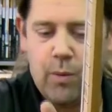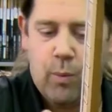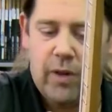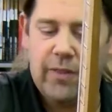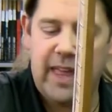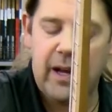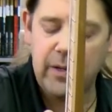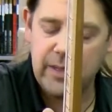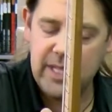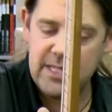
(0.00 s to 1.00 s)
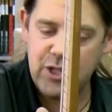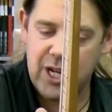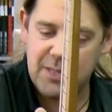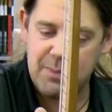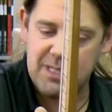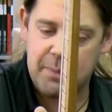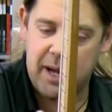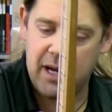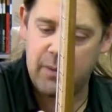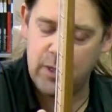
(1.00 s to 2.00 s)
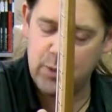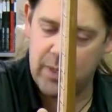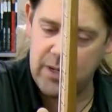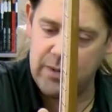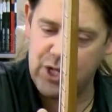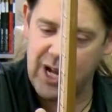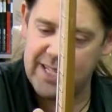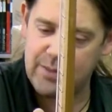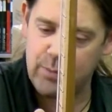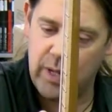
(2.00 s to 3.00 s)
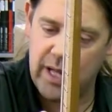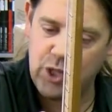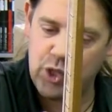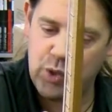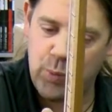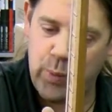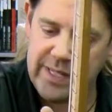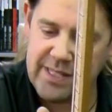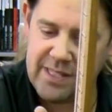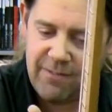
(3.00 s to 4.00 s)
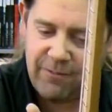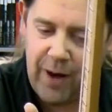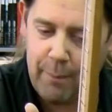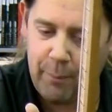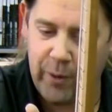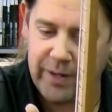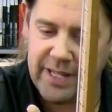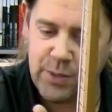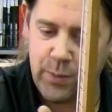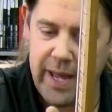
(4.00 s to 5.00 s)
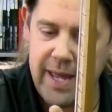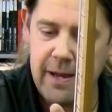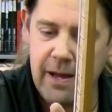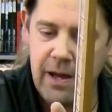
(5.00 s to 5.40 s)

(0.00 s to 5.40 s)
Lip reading: Well, these adjustments, depending on which one you adjust, will actually twist the fretboard this way